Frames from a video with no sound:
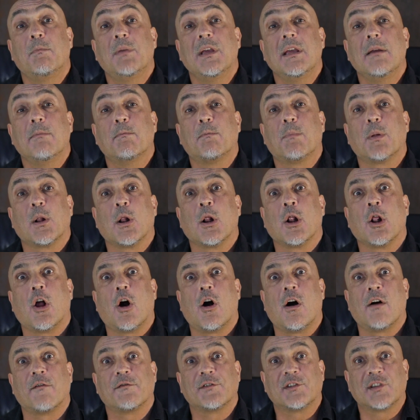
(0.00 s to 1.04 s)

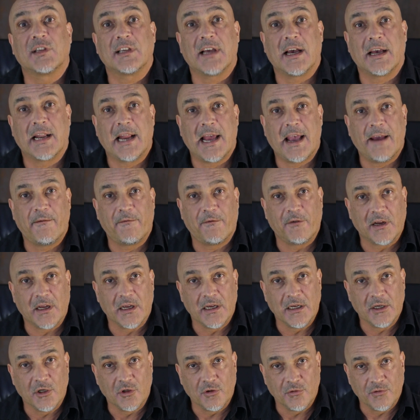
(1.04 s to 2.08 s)
people of South
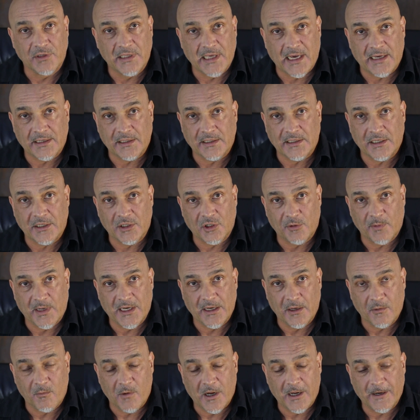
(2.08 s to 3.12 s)
Africa in
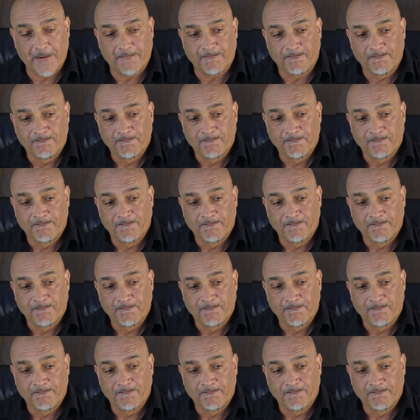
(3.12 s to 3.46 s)
2021.